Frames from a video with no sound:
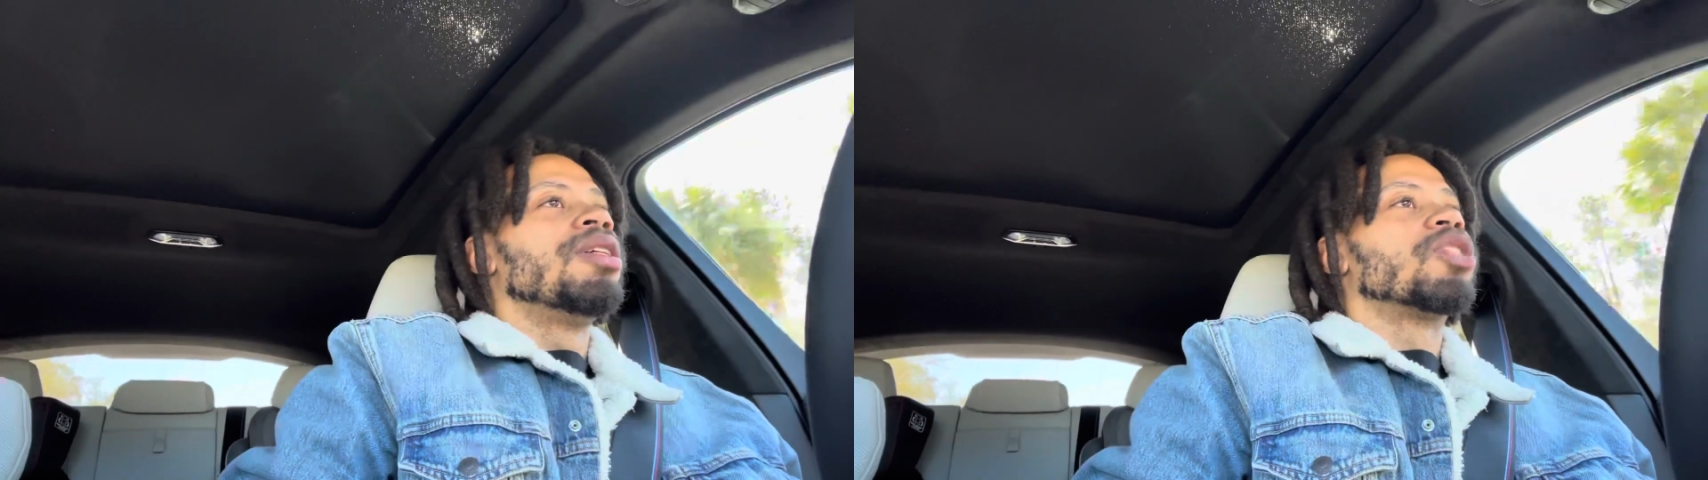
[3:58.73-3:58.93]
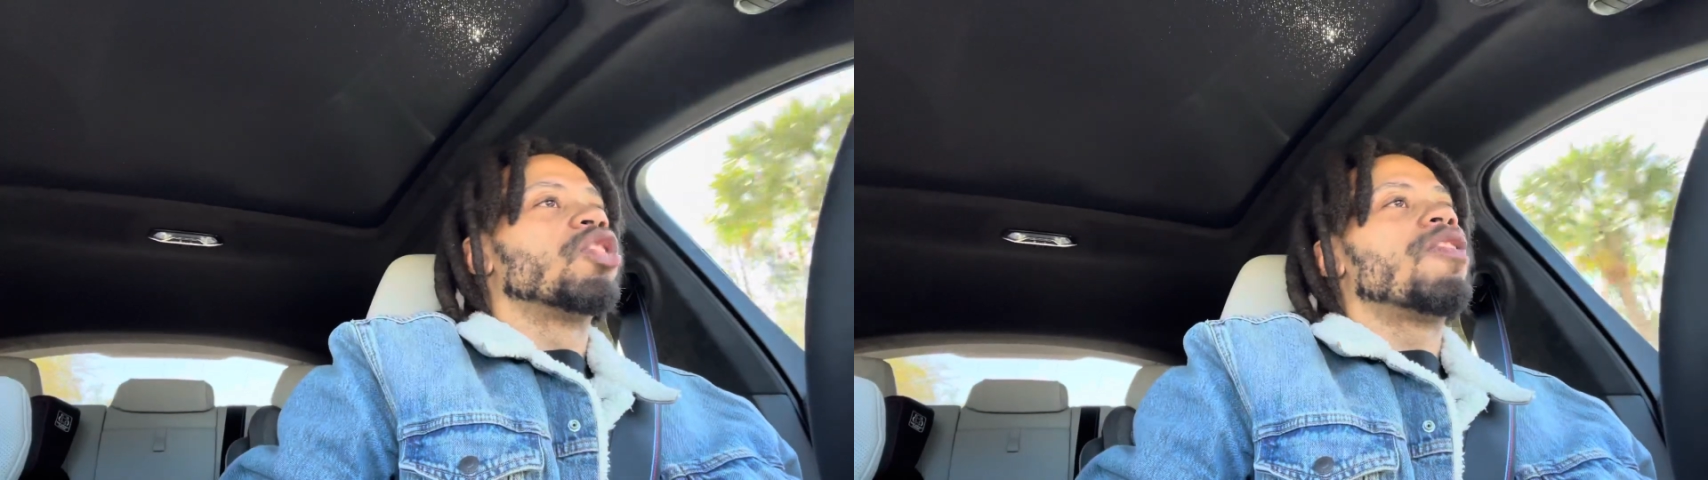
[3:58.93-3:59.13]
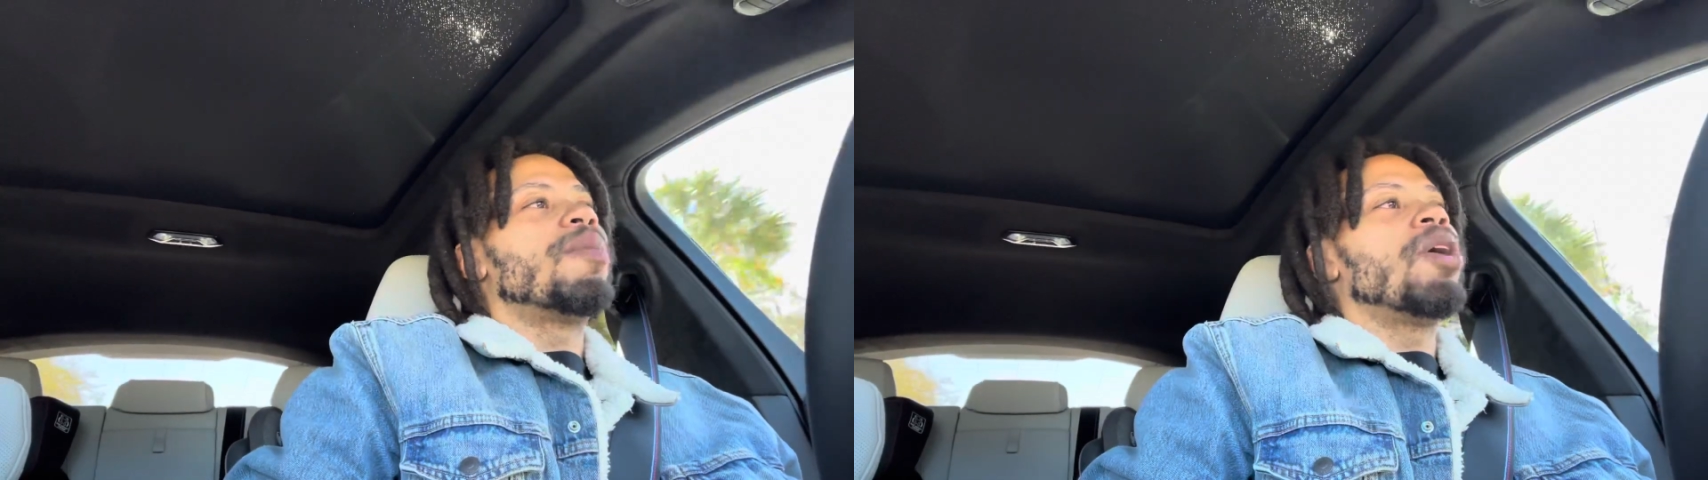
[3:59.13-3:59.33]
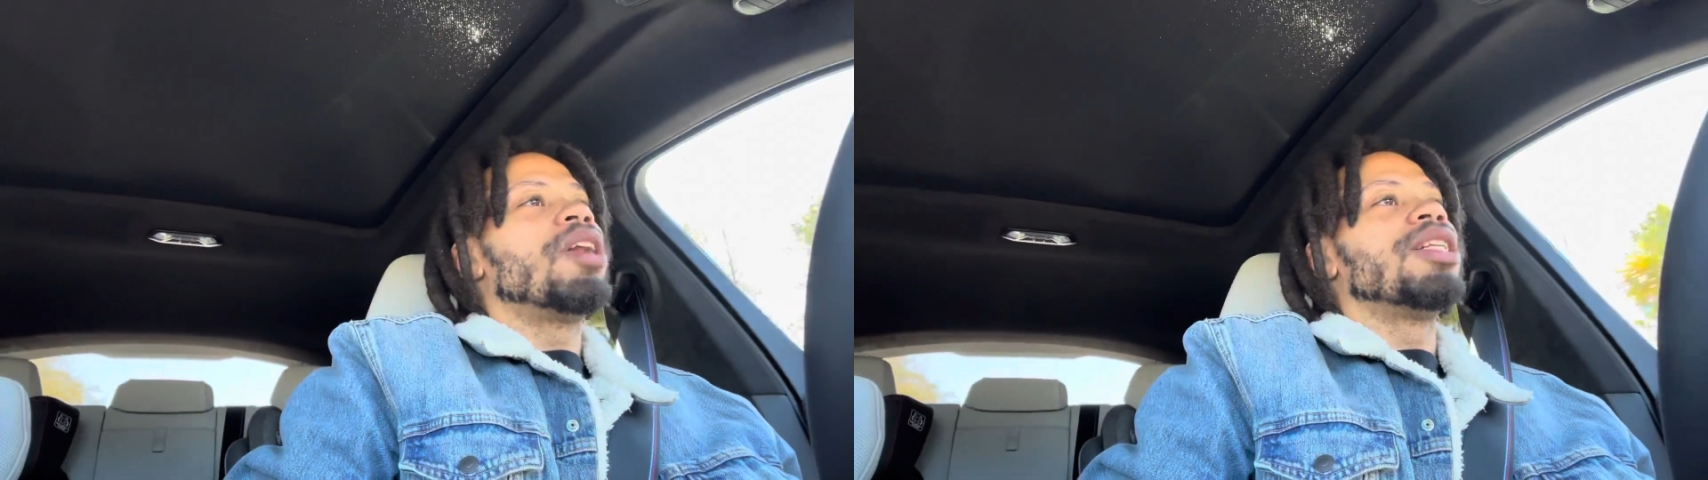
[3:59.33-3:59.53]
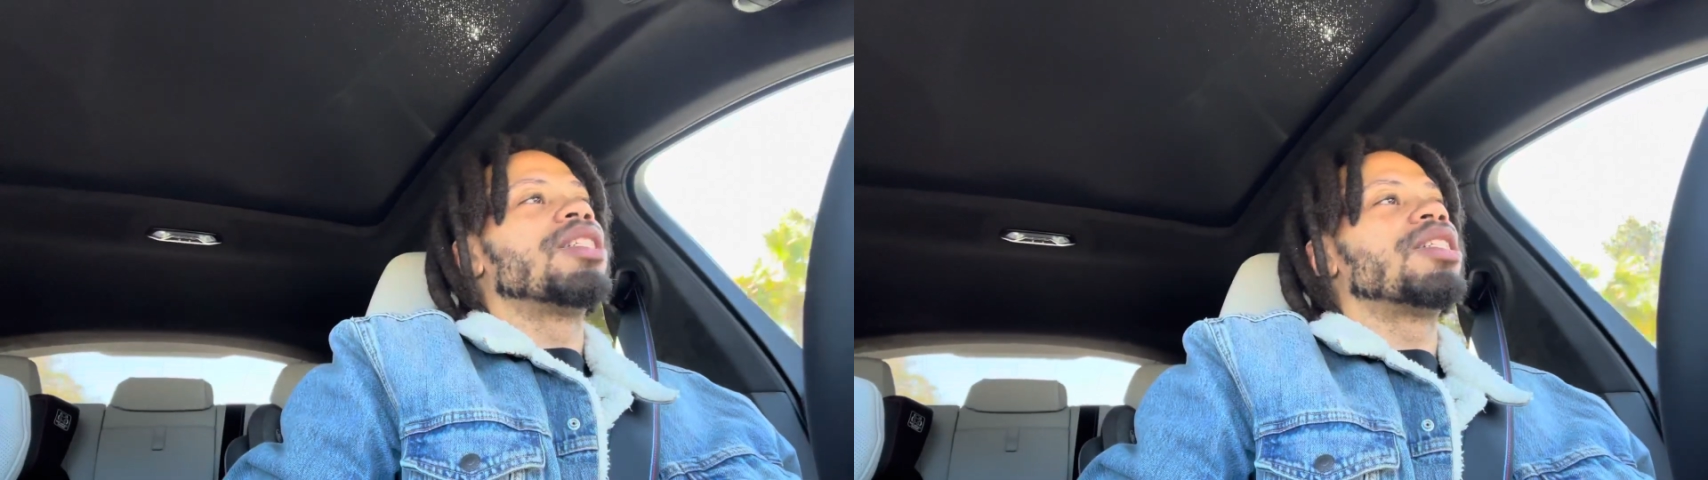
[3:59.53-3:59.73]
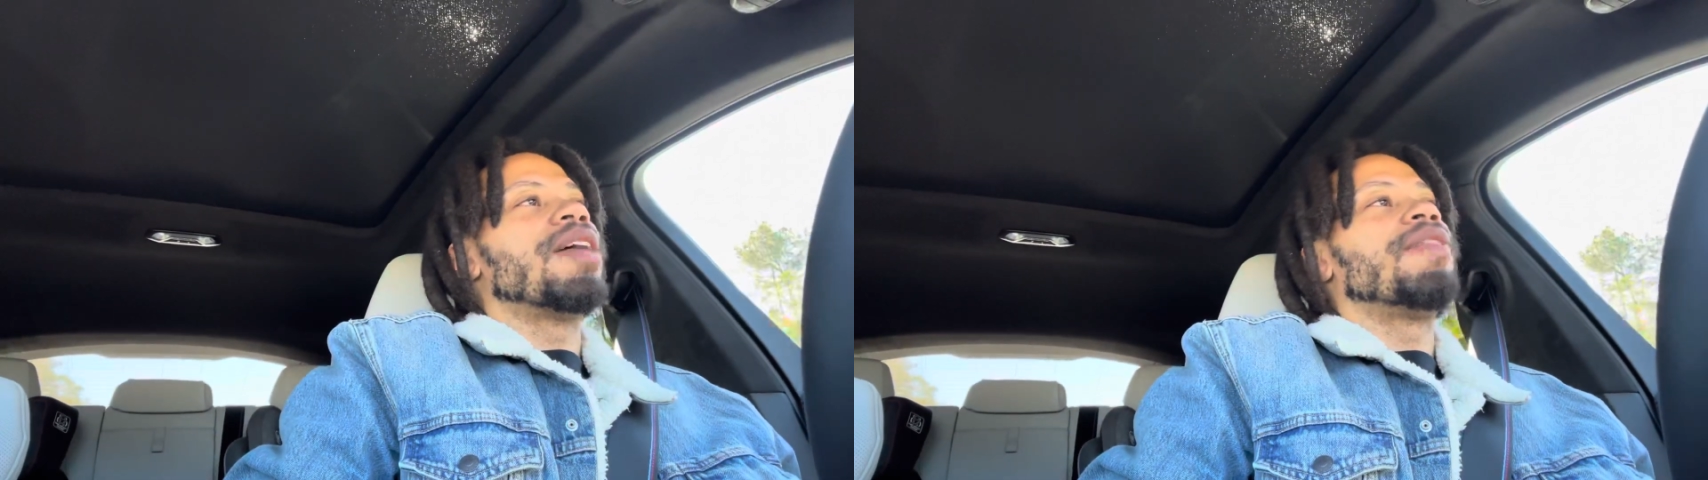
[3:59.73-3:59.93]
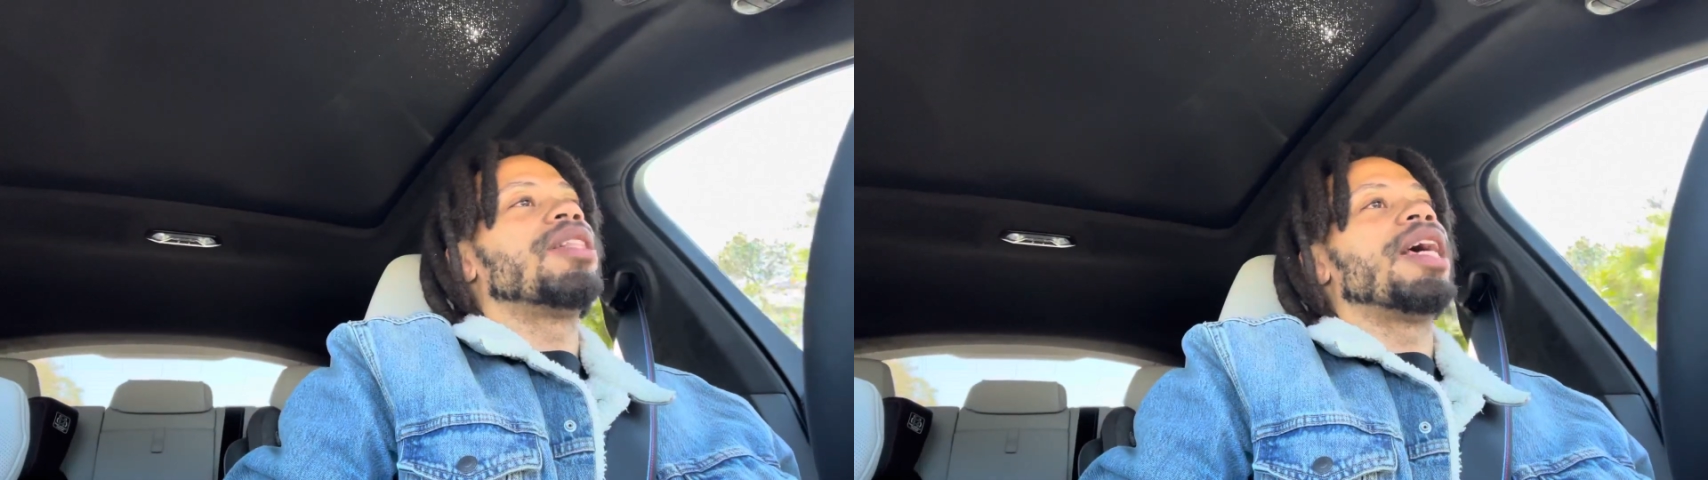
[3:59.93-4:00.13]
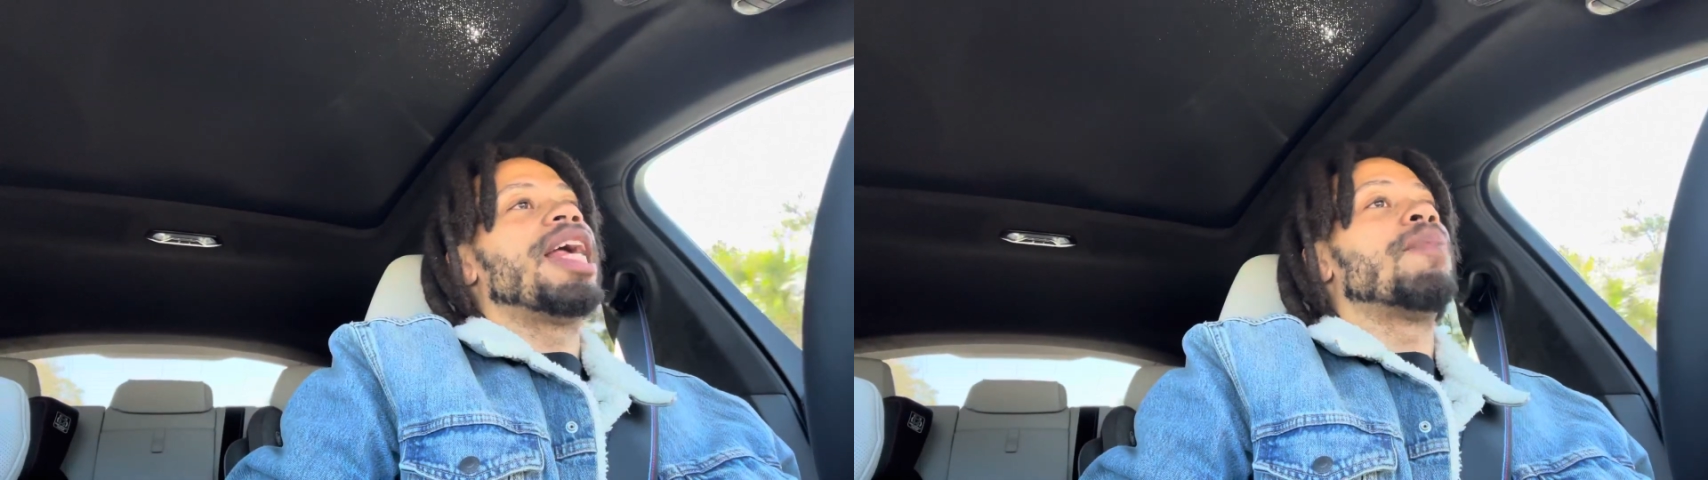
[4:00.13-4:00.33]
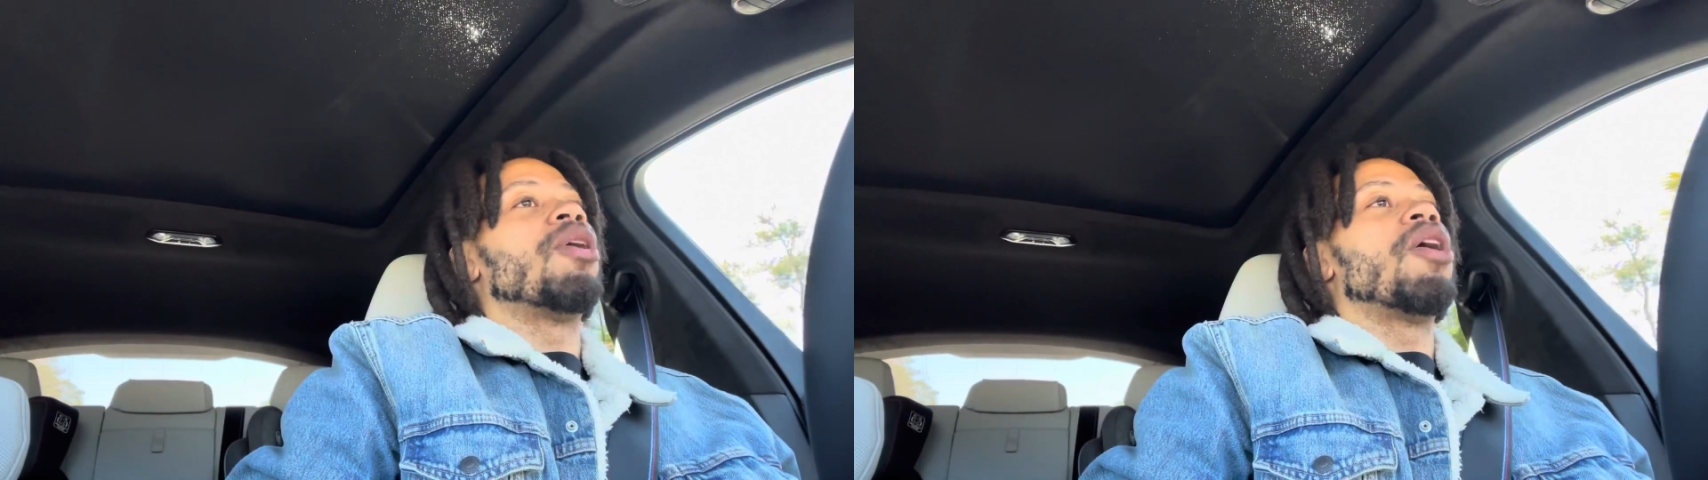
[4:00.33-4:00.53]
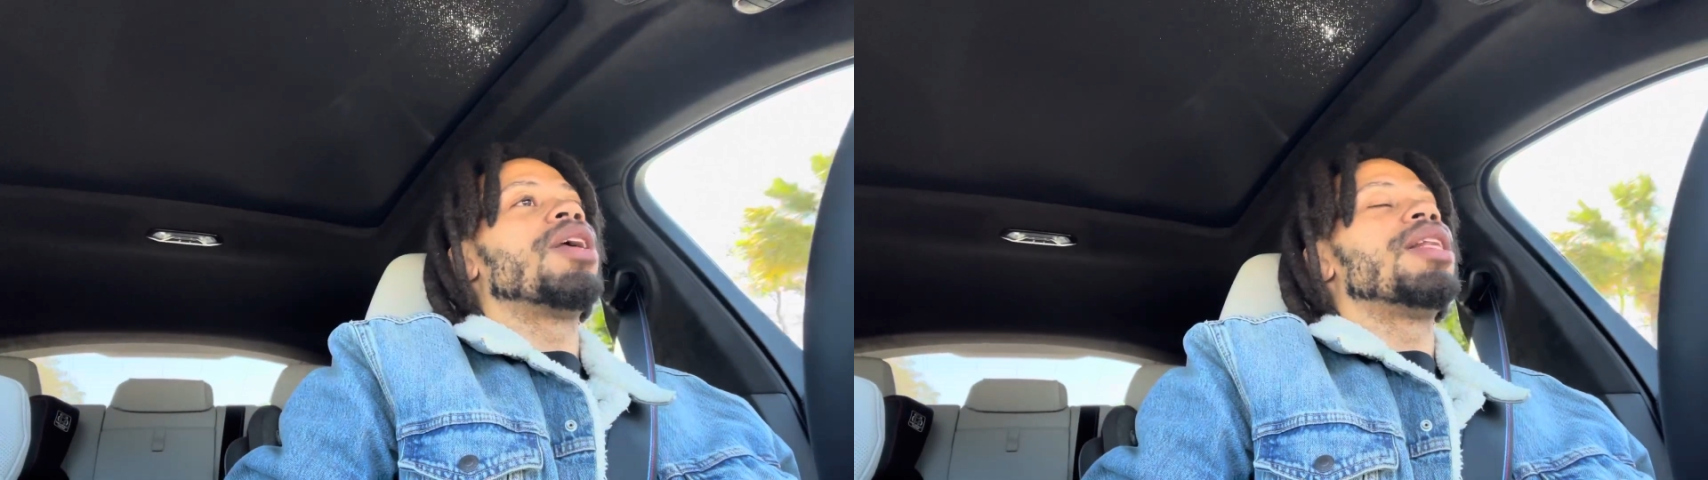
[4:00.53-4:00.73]
so if I'm earning seven and
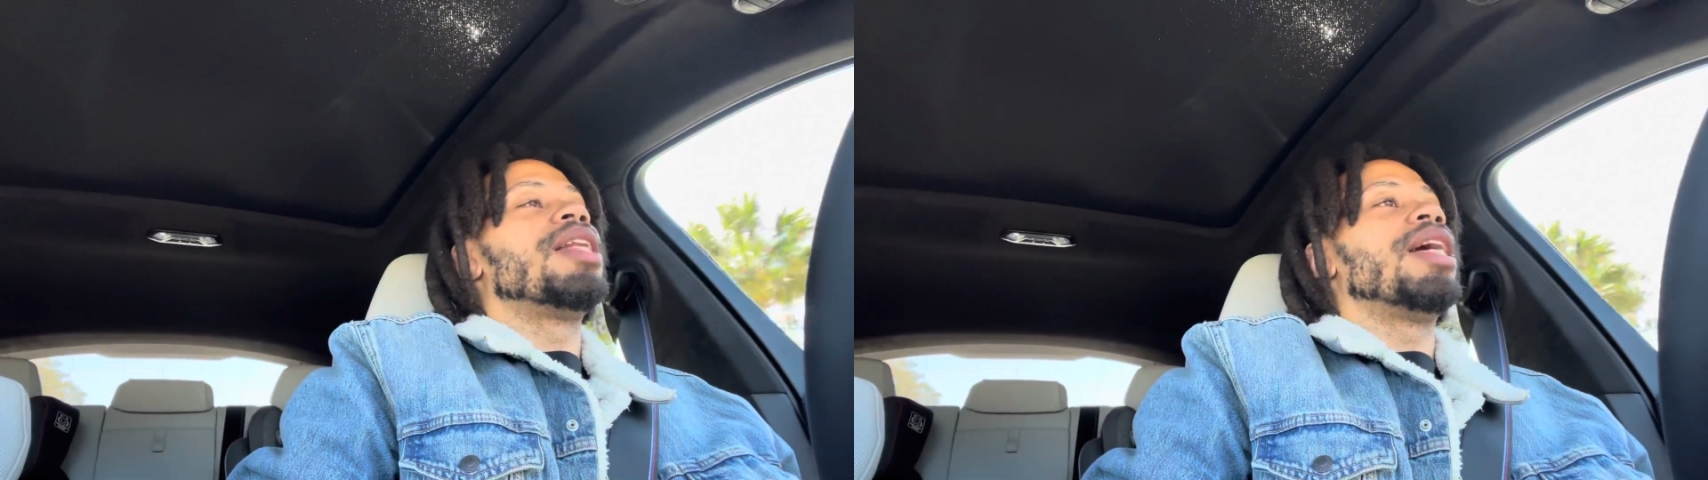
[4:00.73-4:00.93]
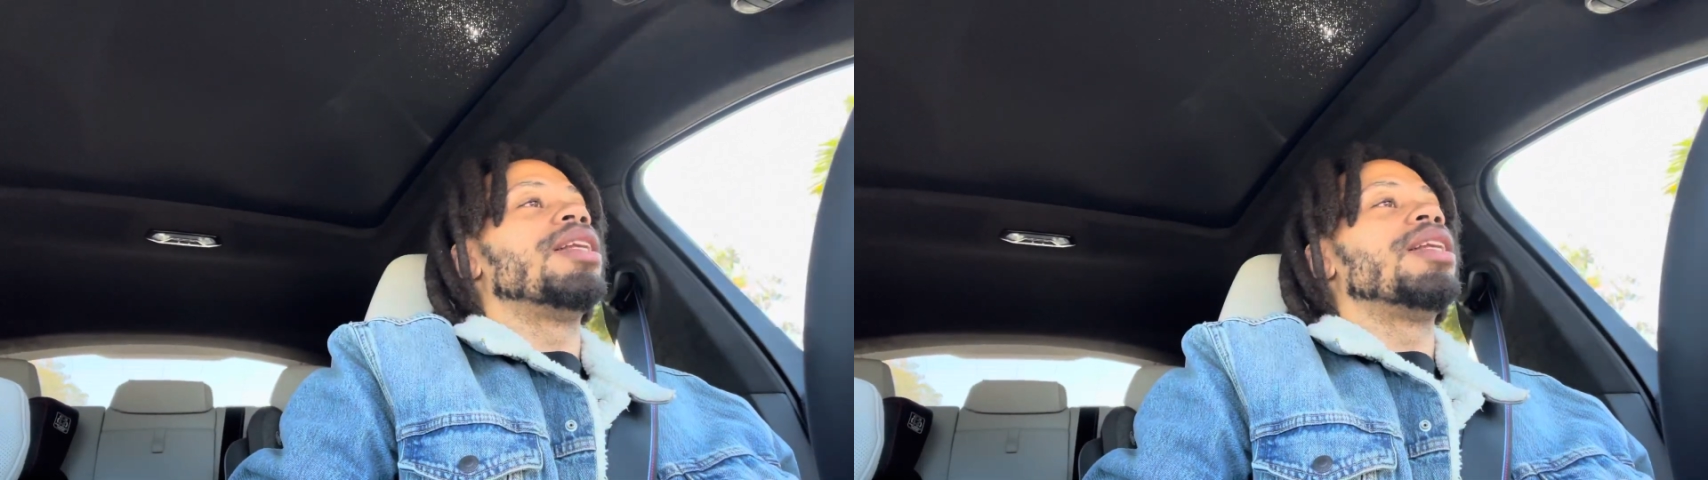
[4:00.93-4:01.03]
I'm earning that,